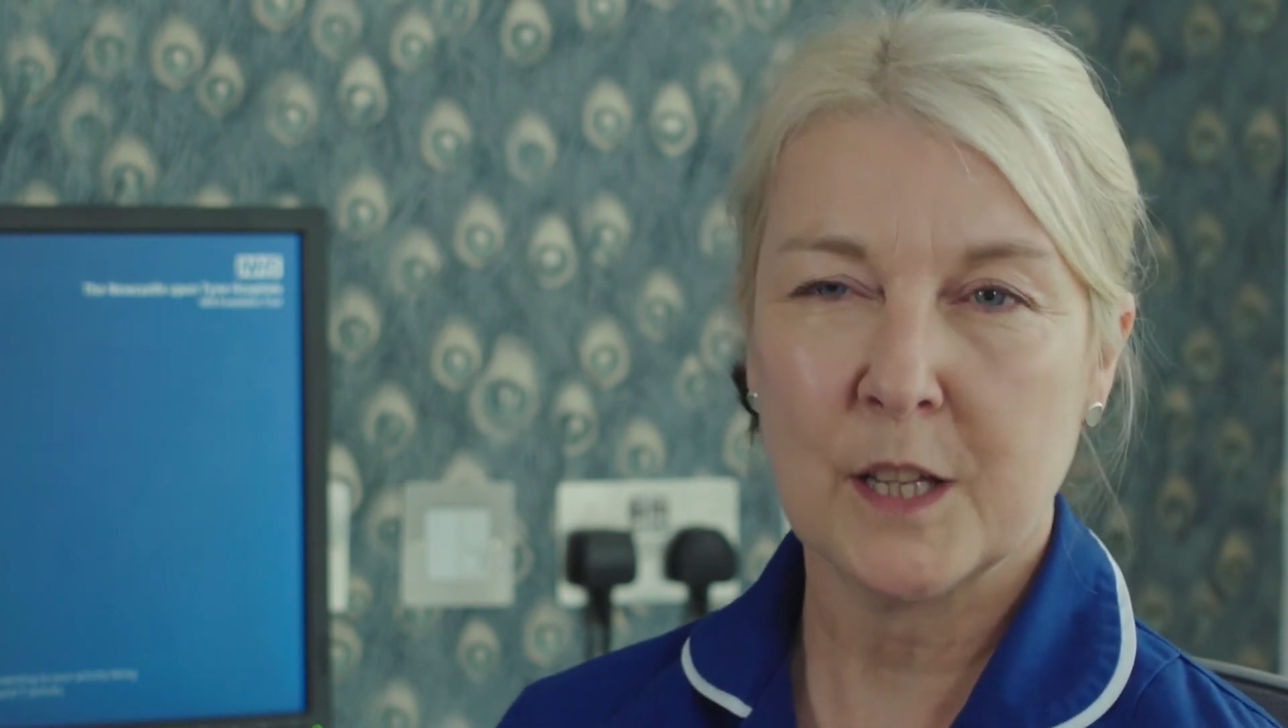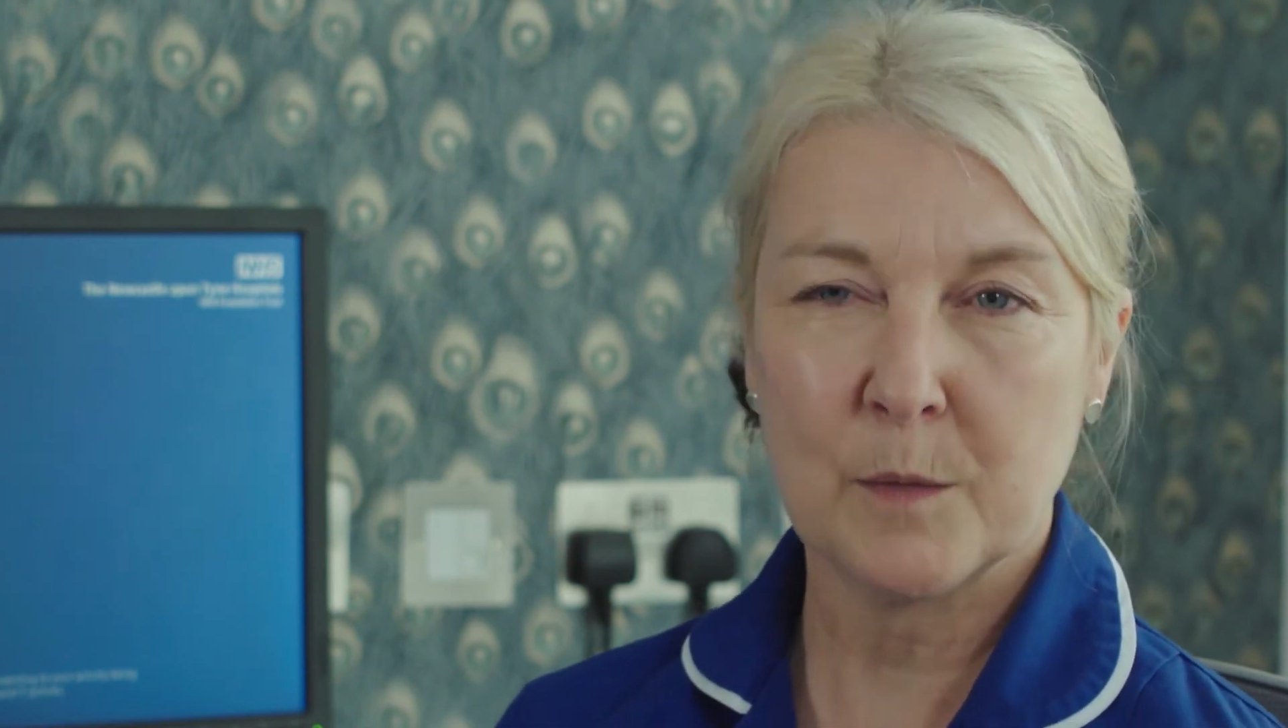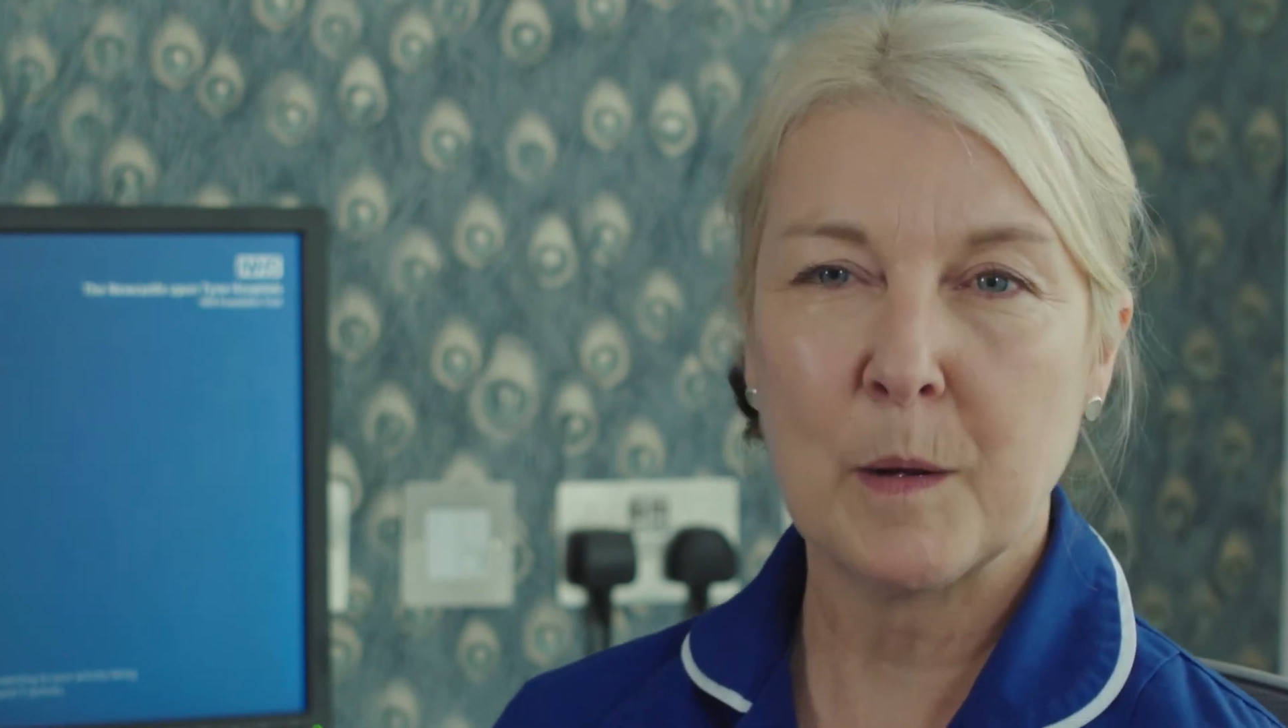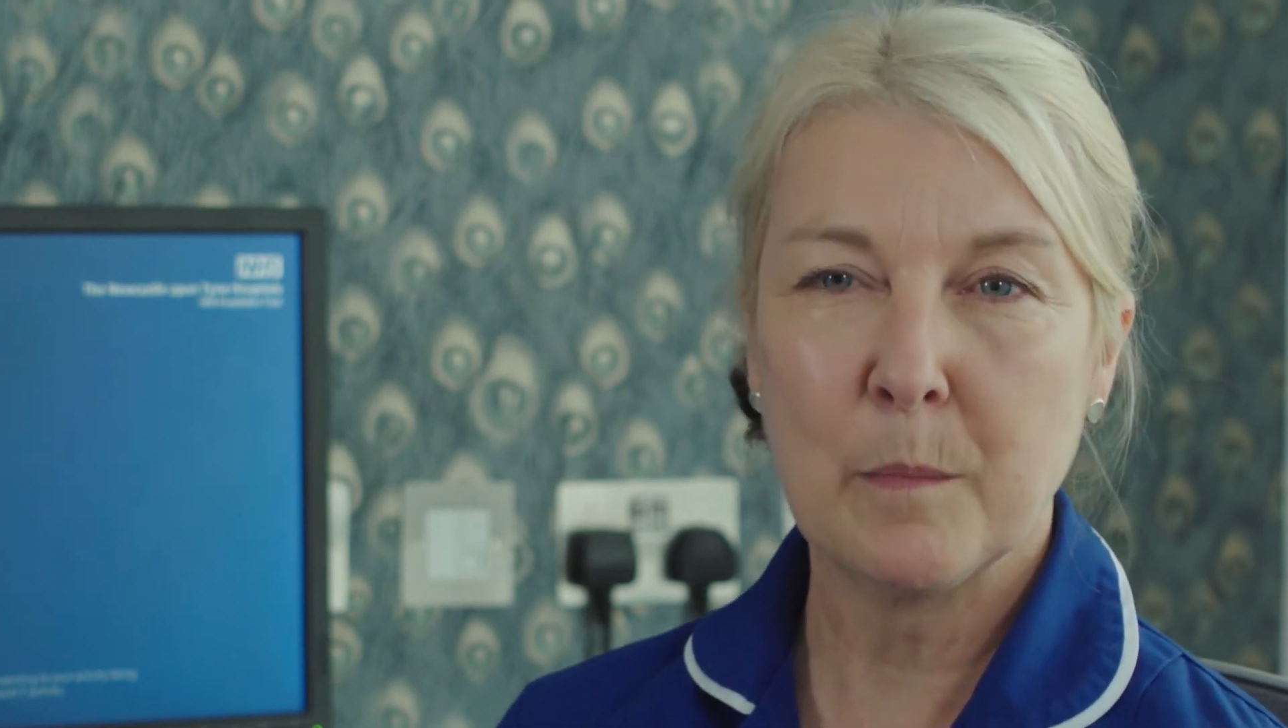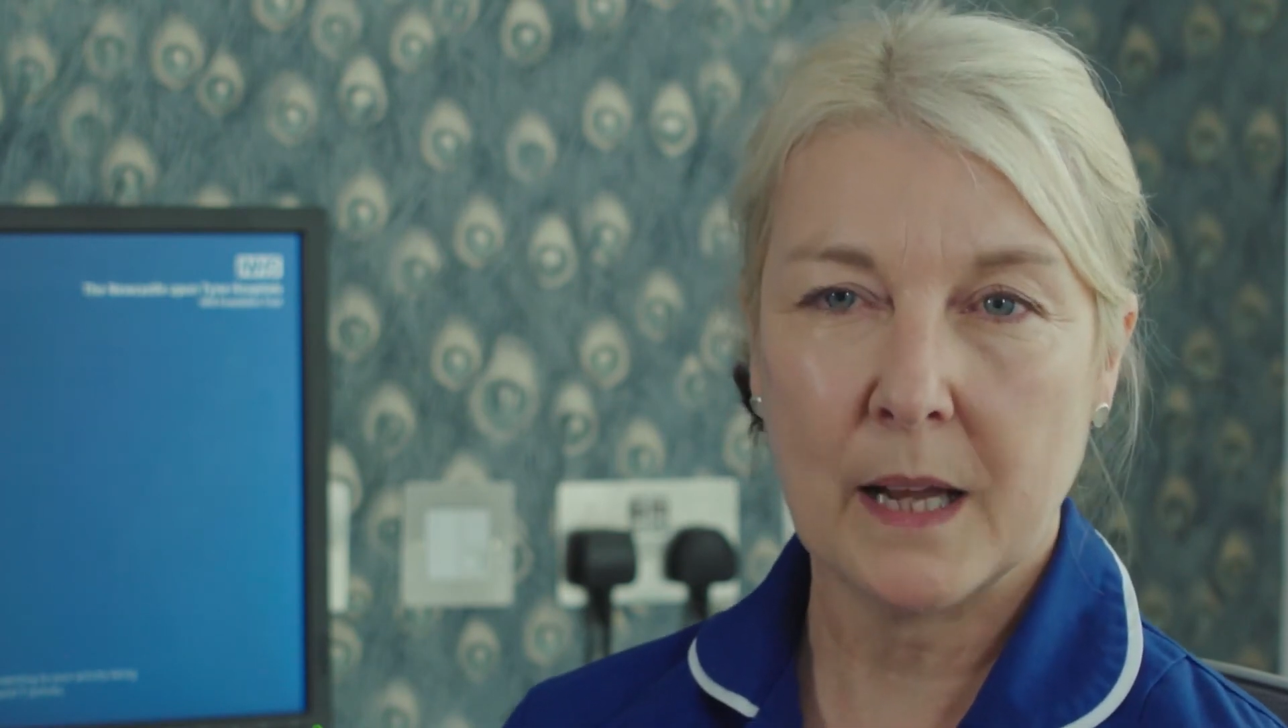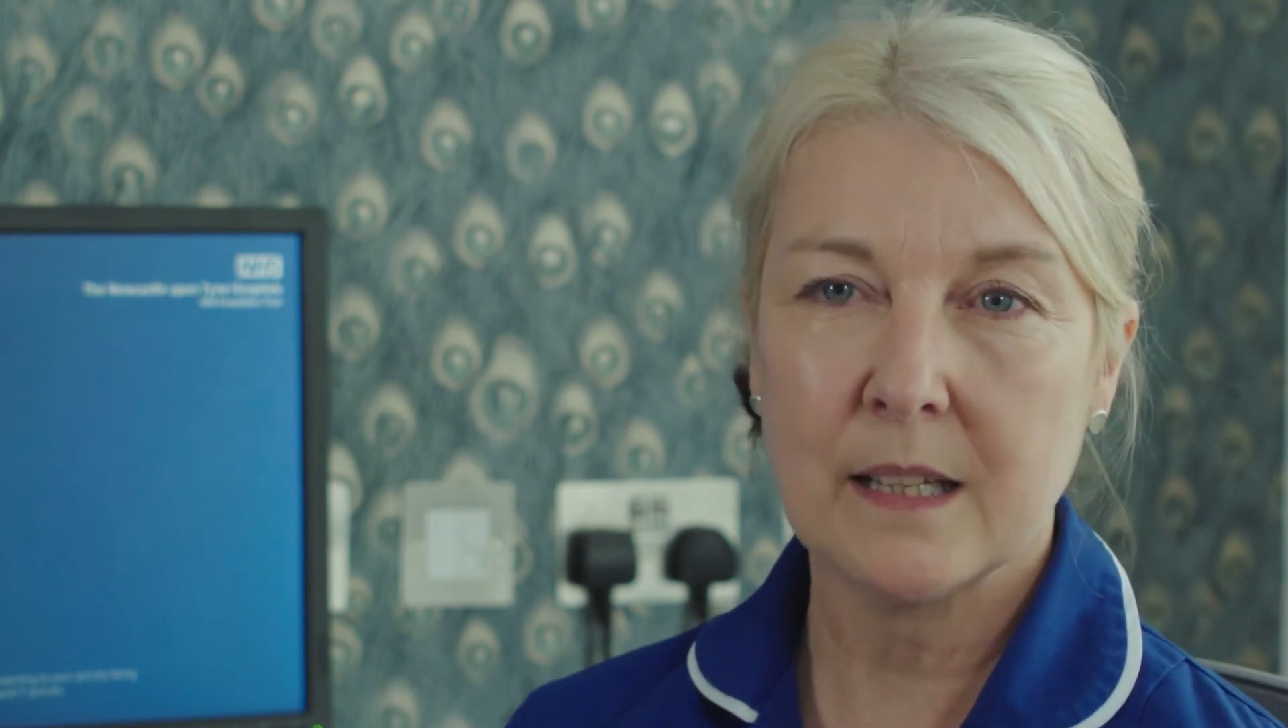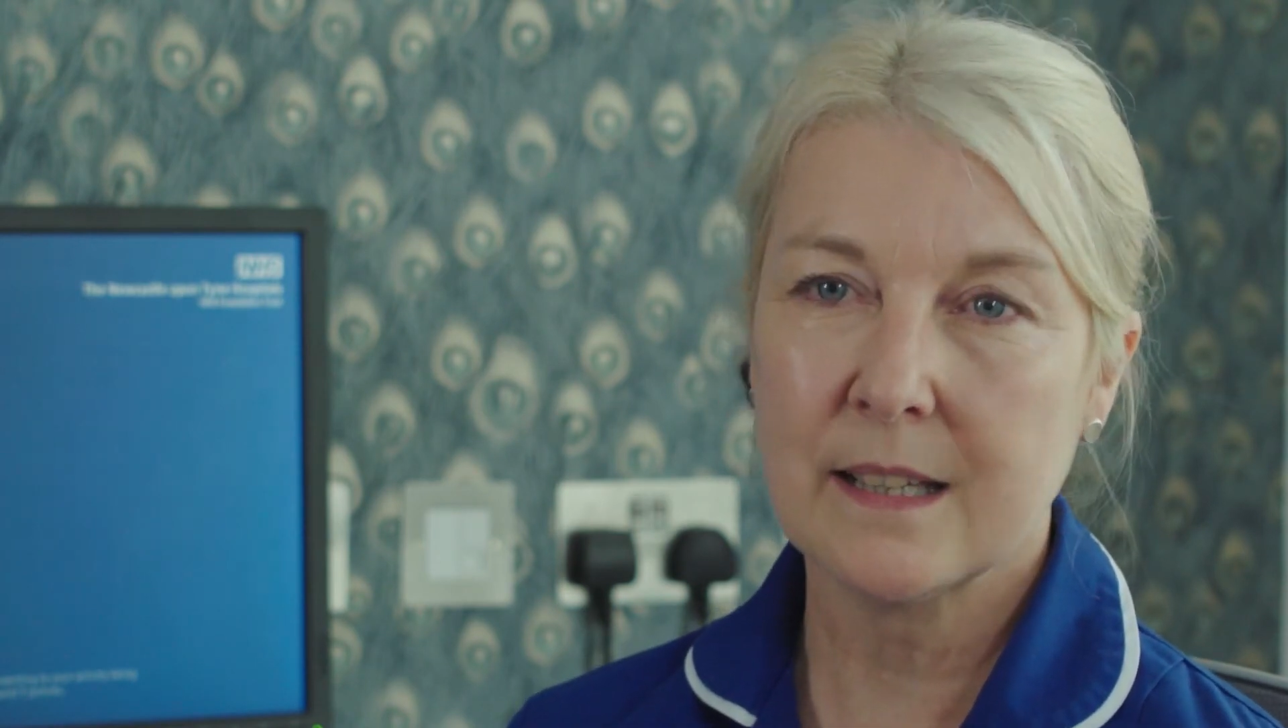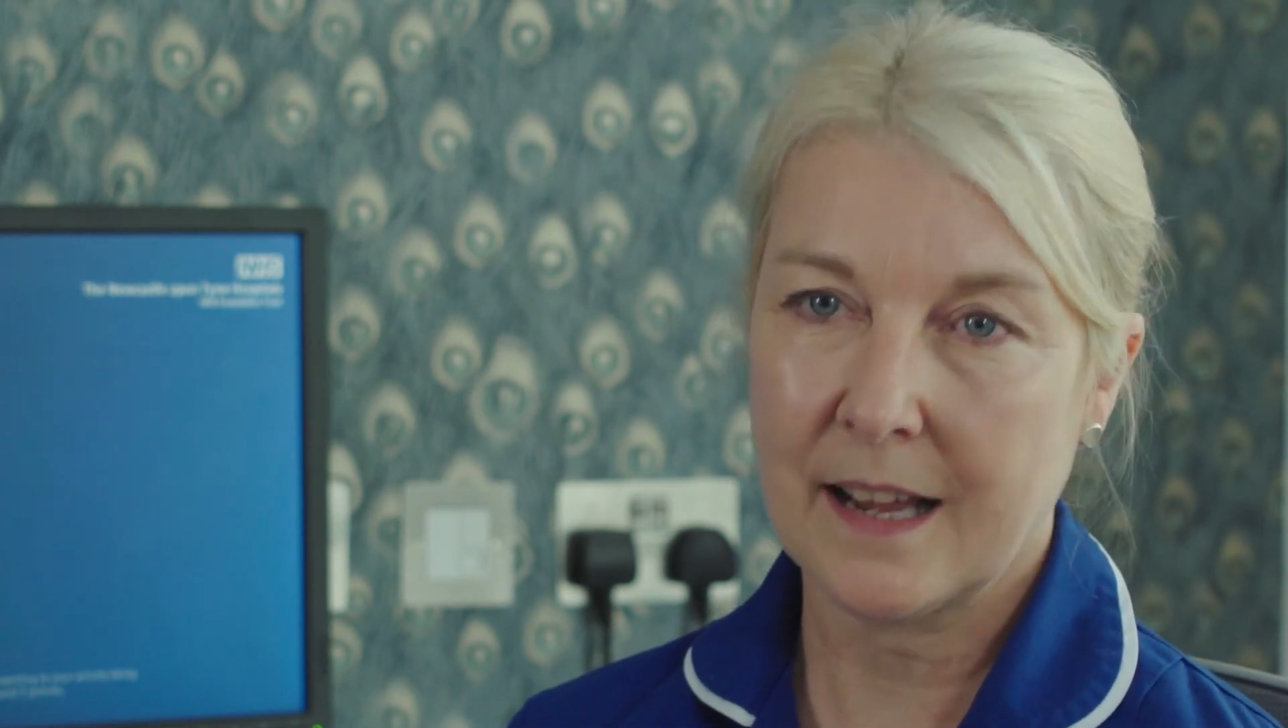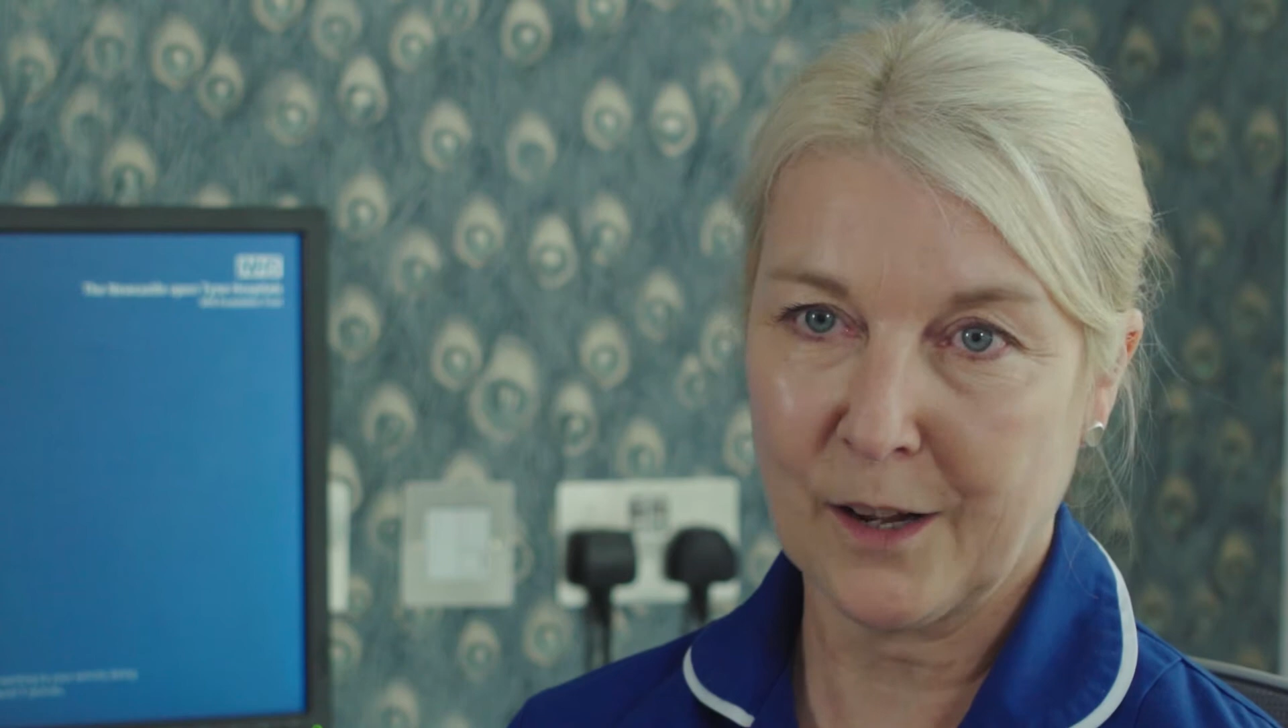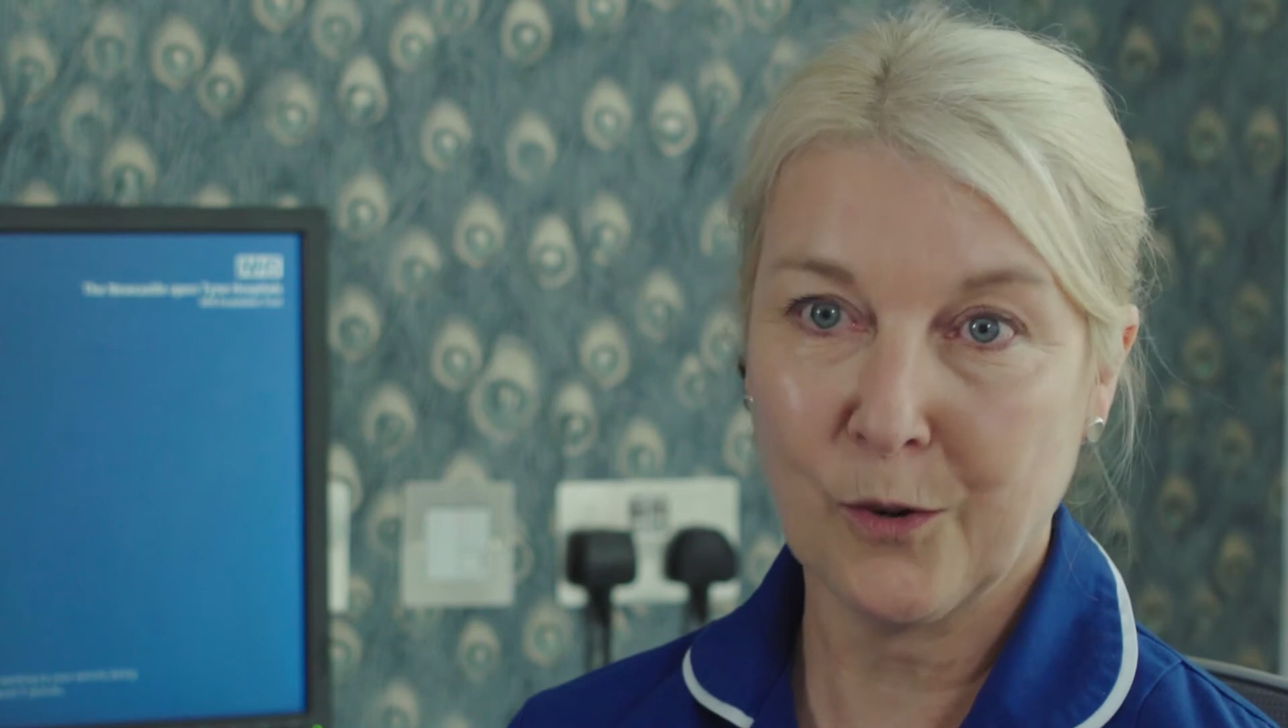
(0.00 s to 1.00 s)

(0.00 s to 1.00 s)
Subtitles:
it's been plain sailing